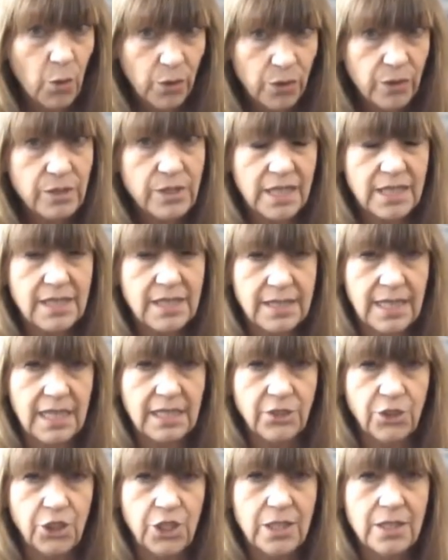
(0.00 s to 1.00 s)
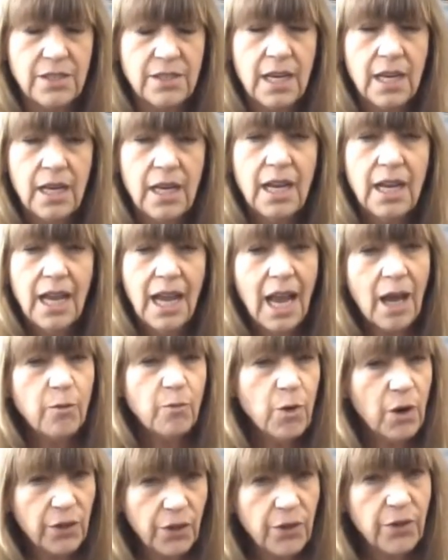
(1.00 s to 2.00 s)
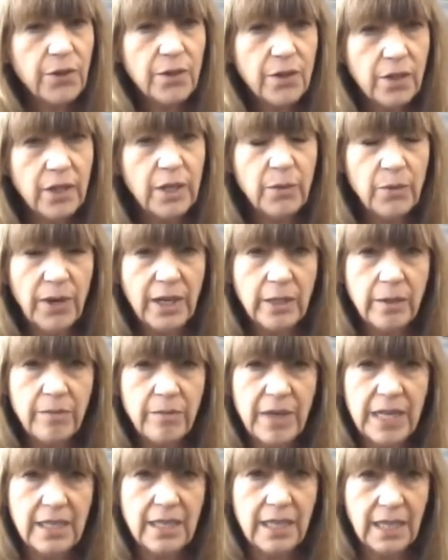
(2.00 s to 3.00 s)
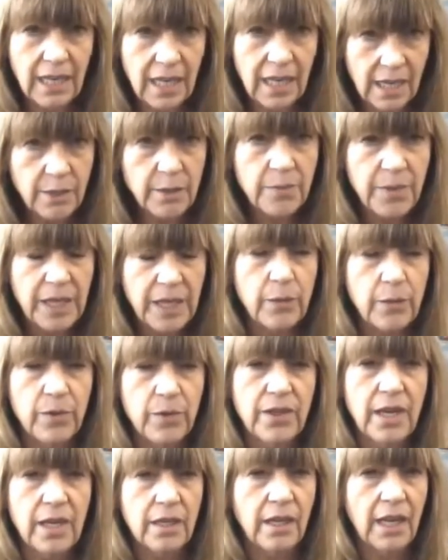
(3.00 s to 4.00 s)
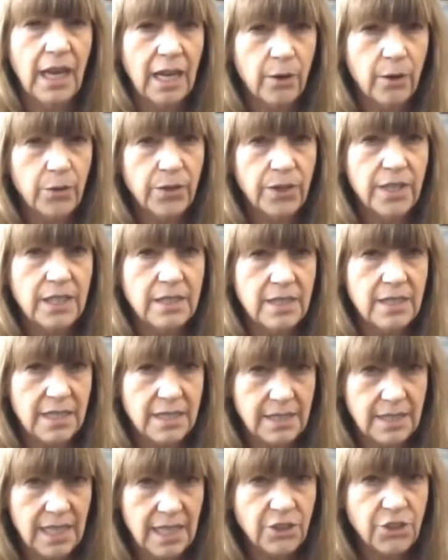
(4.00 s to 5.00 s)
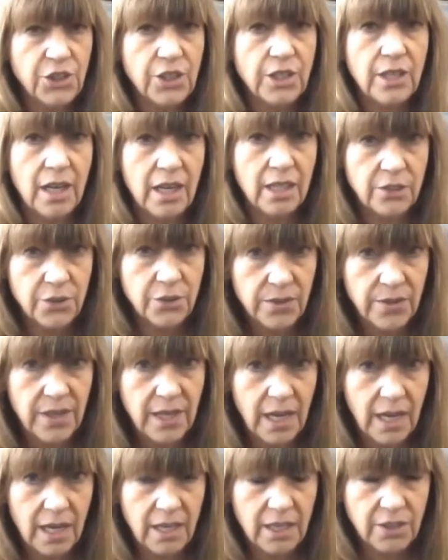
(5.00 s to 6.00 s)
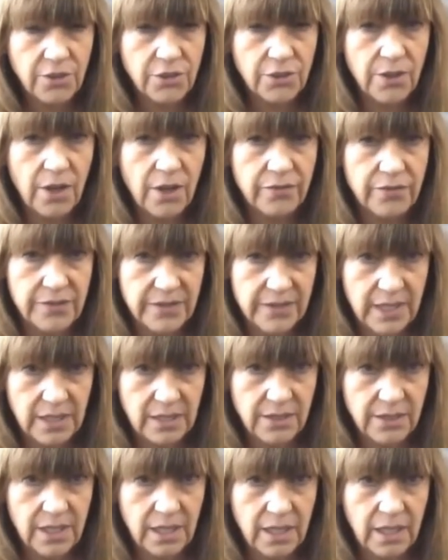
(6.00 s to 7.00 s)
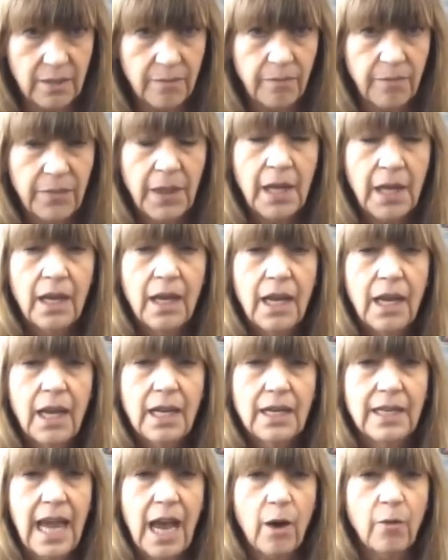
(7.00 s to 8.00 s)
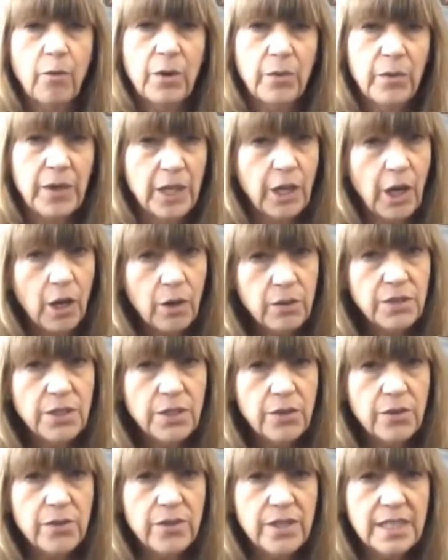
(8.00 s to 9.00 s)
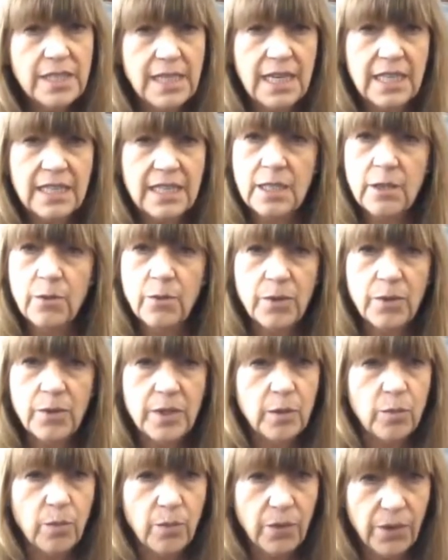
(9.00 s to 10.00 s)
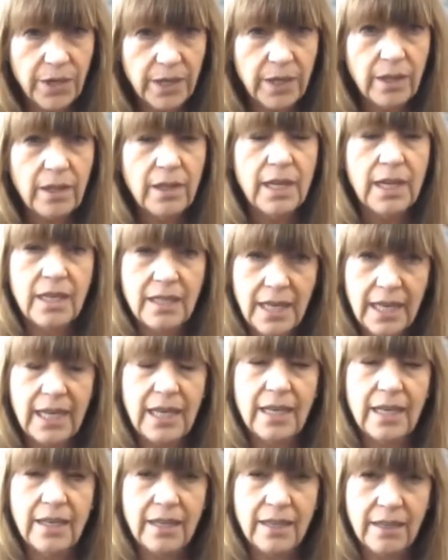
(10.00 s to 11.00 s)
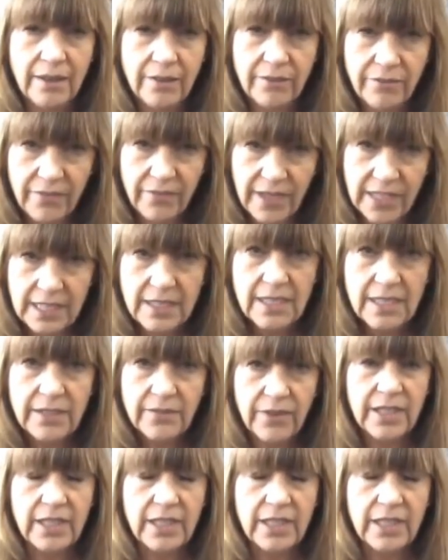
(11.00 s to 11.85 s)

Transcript: dissections, and we're currently recommending anybody with an aortic dissection under the age of 60. Now, when we go to do the testing, we really need an affected